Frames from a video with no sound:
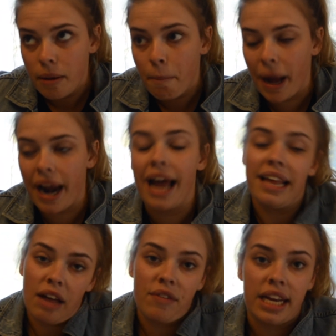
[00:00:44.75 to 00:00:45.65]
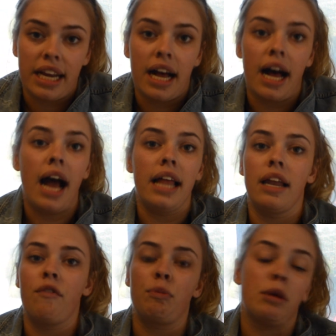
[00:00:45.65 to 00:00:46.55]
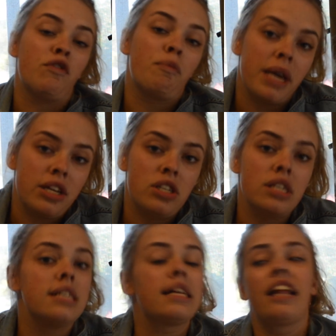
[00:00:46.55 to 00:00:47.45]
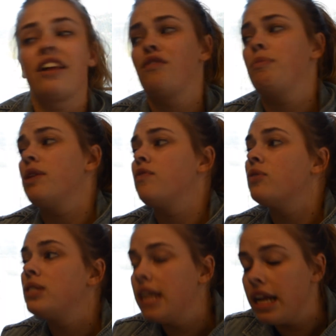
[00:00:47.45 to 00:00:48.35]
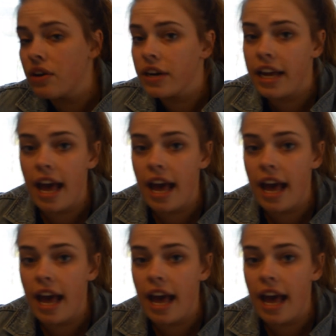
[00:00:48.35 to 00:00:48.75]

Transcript: But I love it here. I love the beautiful beaches. I love the beautiful scenery.